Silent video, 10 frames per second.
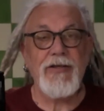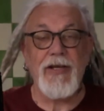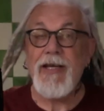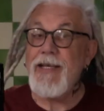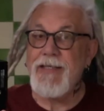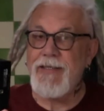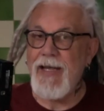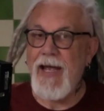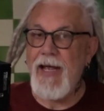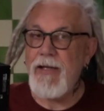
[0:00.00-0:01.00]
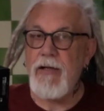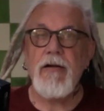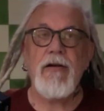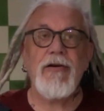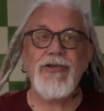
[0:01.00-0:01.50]
the Z,
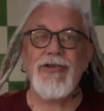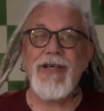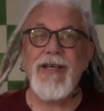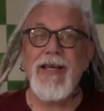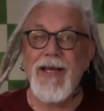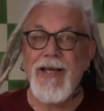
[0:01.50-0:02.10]
not Z,